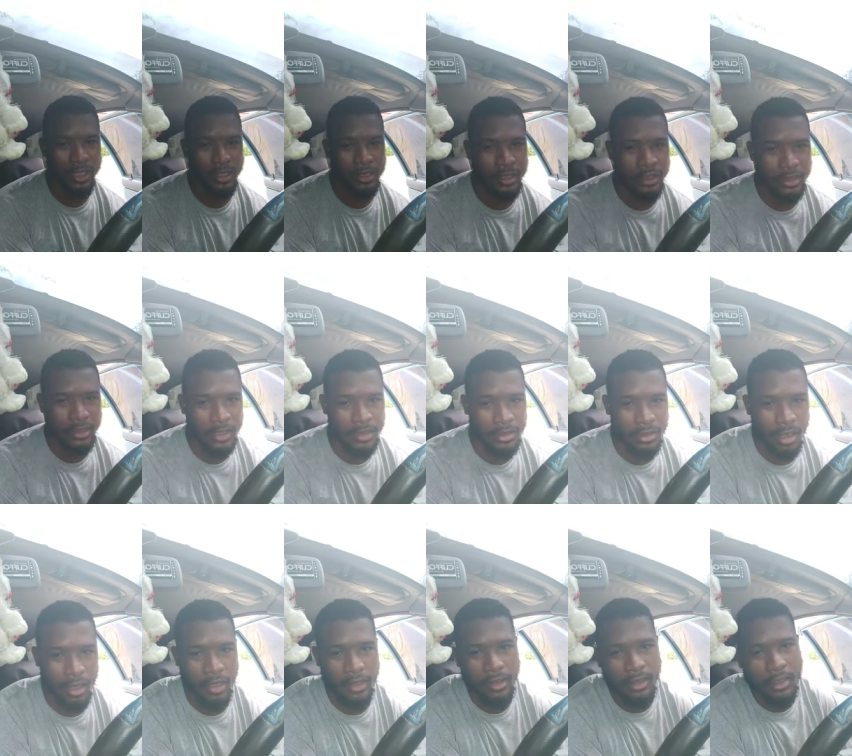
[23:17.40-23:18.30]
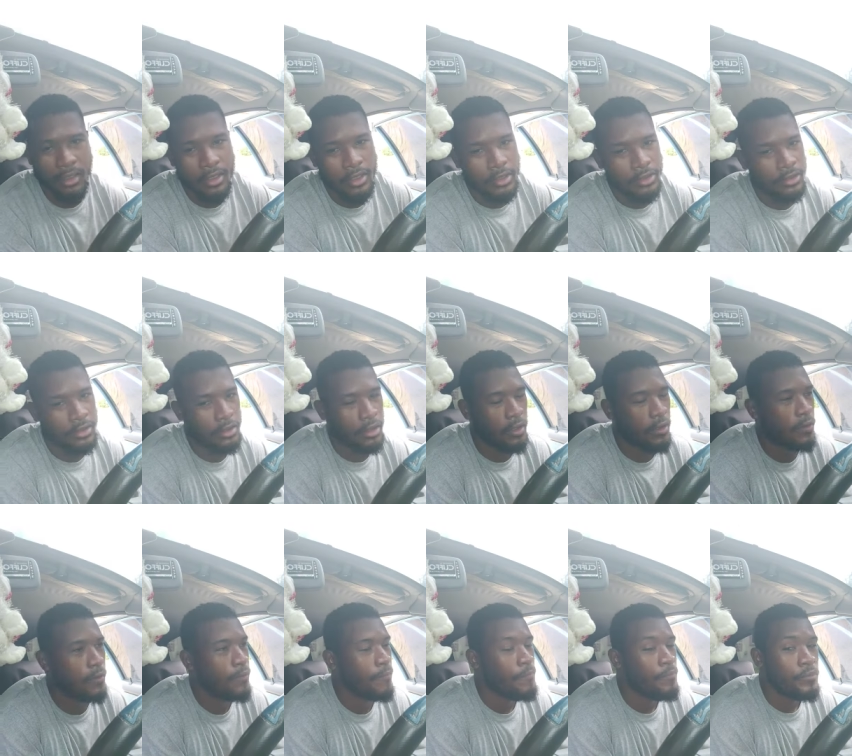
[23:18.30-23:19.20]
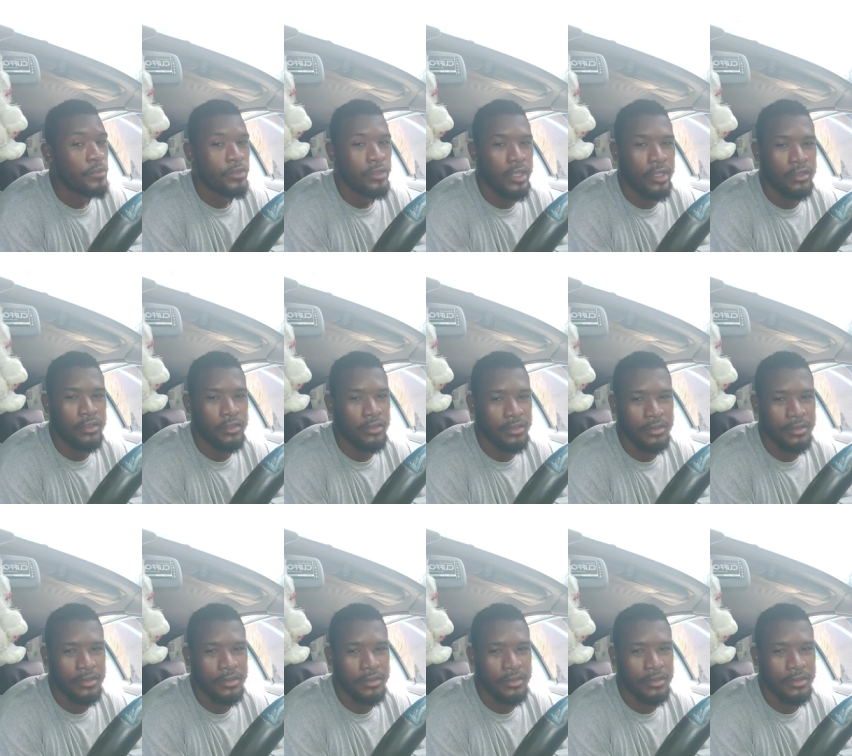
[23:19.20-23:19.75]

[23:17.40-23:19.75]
they and saw it. so they